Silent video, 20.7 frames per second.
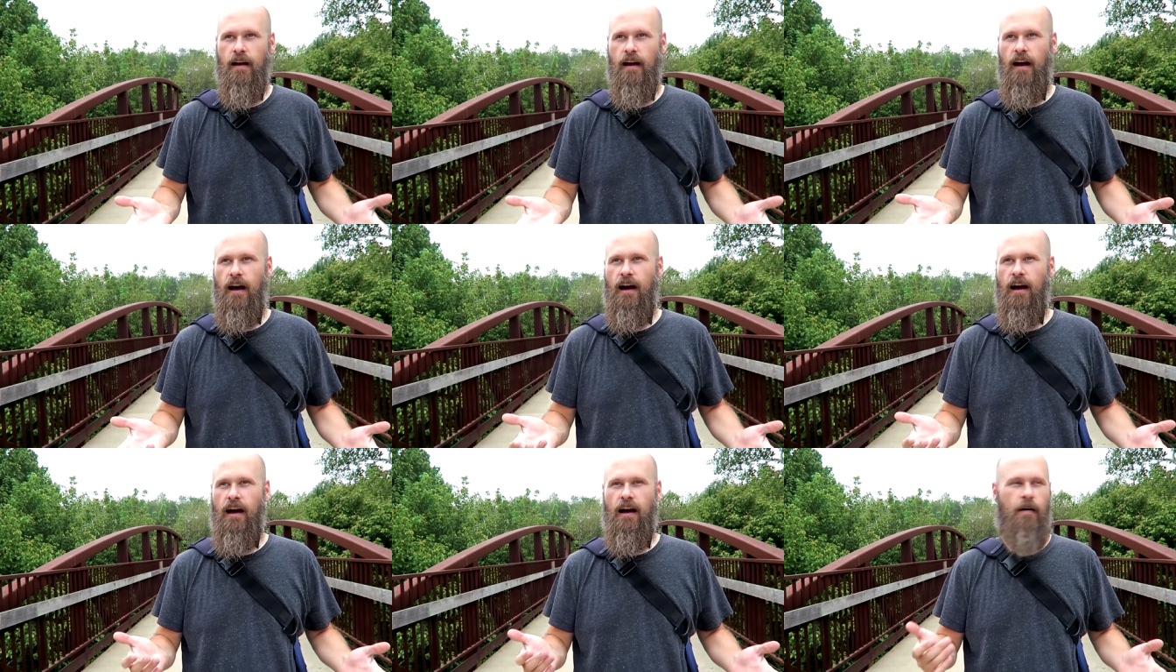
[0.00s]

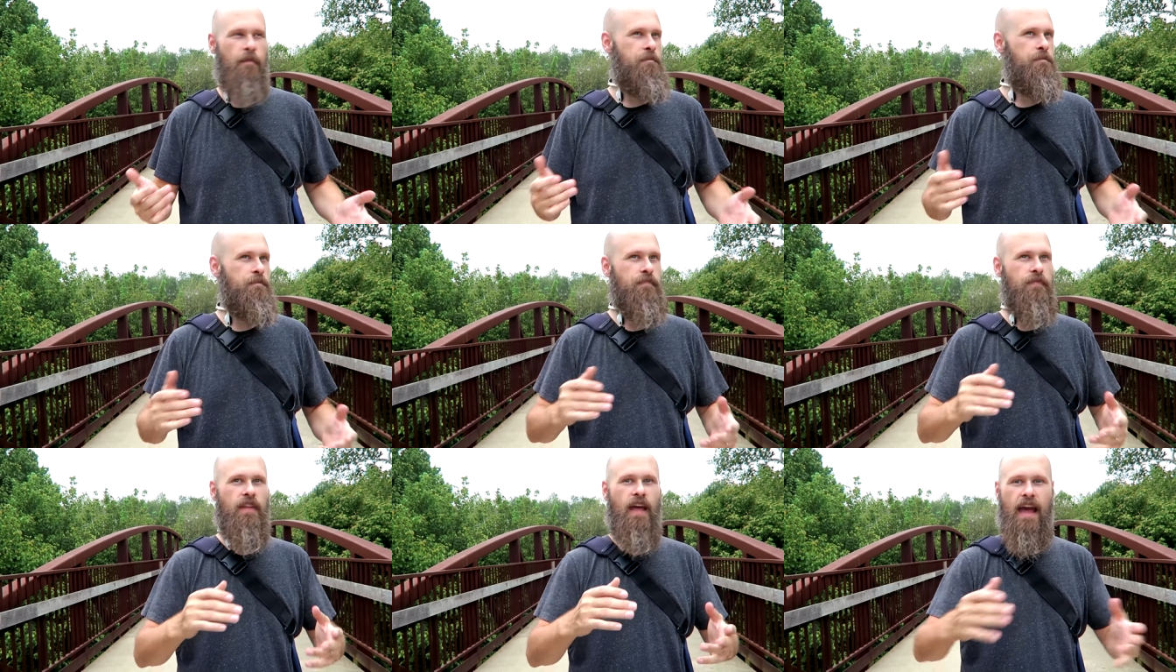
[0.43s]

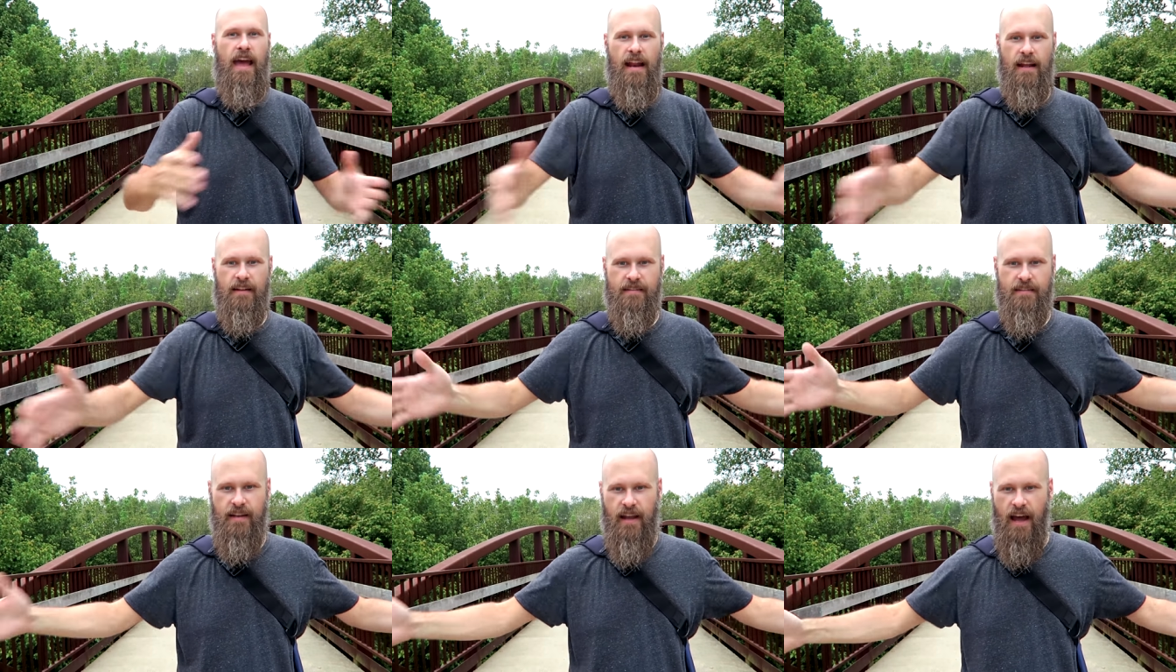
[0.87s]
and
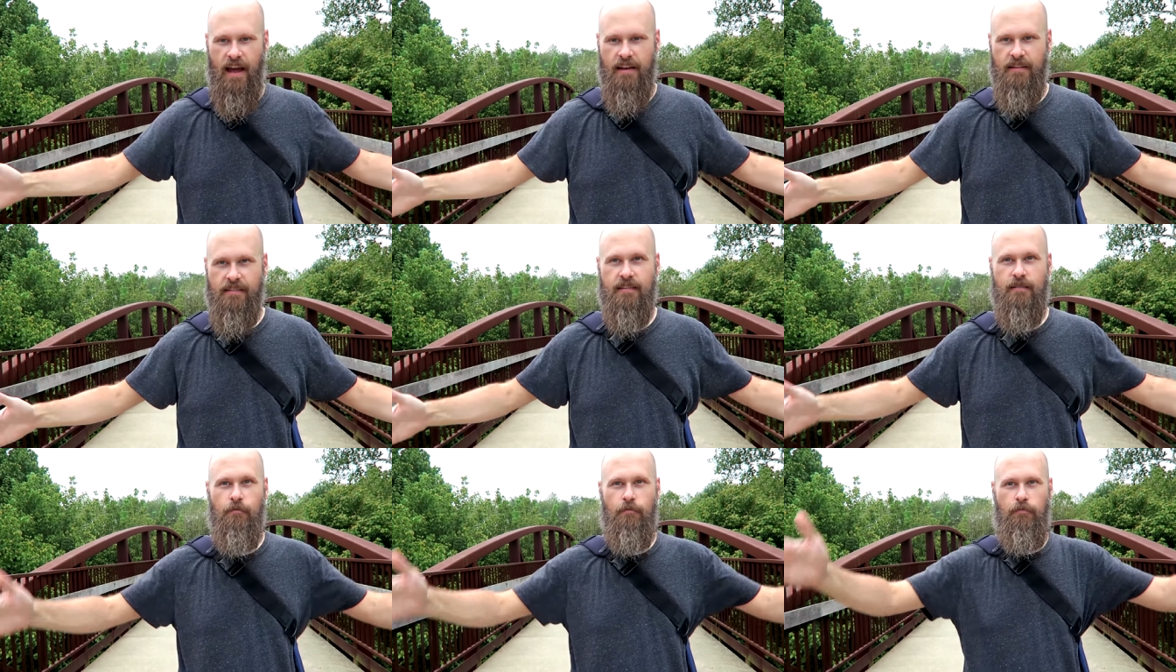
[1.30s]
it's
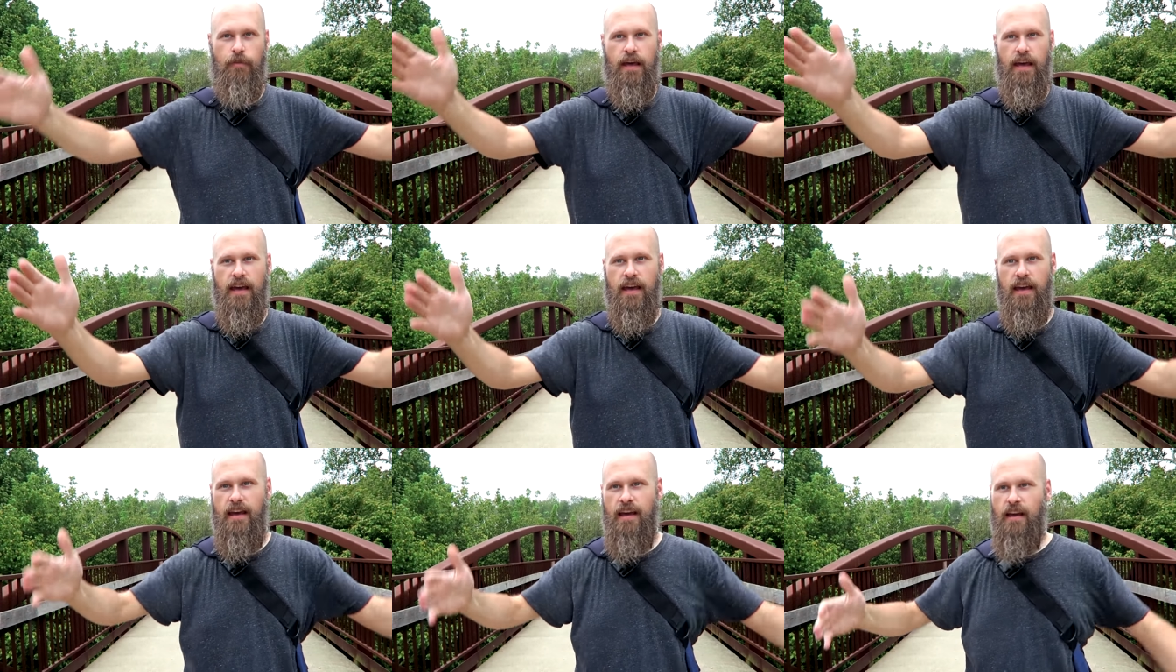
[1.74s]
nice,
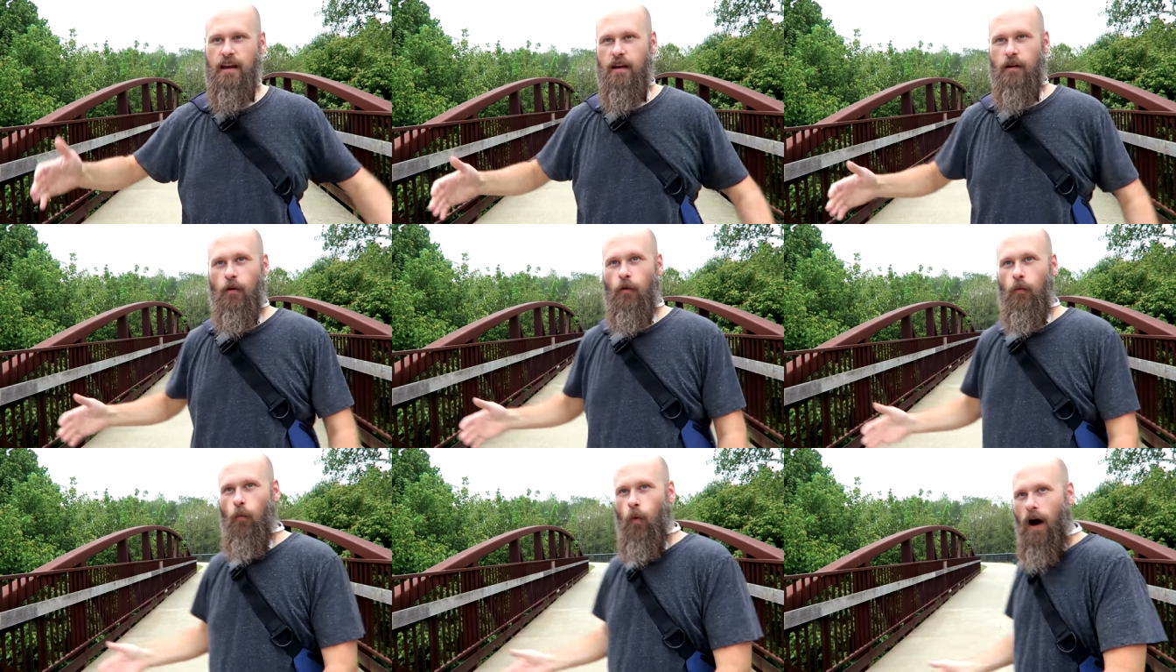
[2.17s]
big,
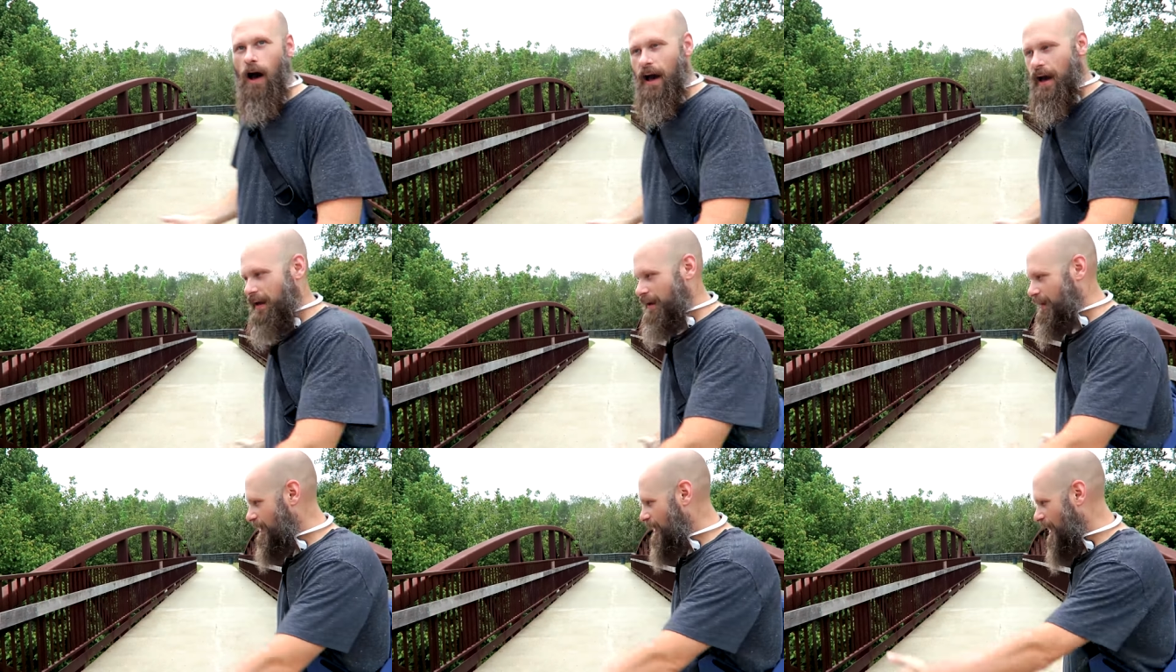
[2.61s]

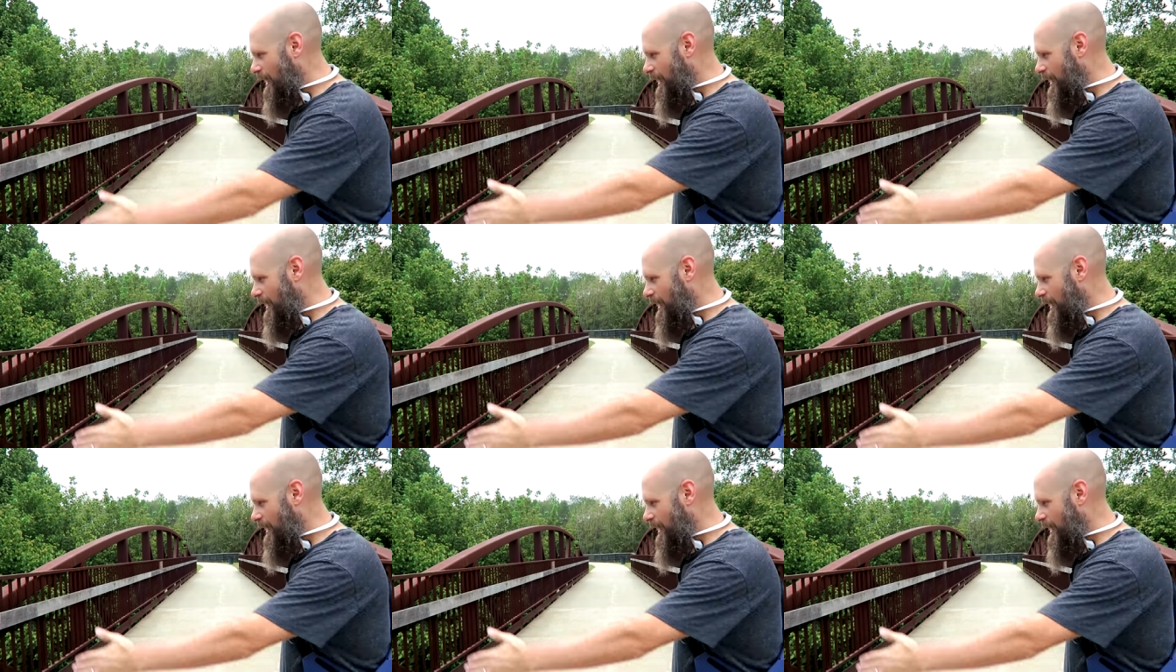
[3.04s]
wide